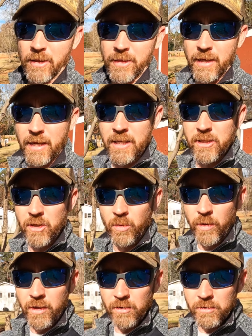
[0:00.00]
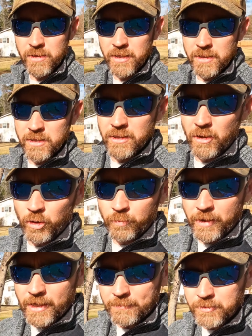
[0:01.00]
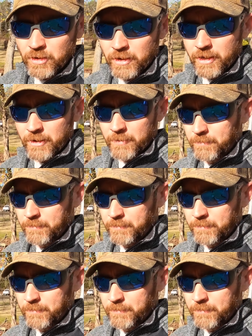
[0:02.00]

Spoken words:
thing is we use this old pickup truck here,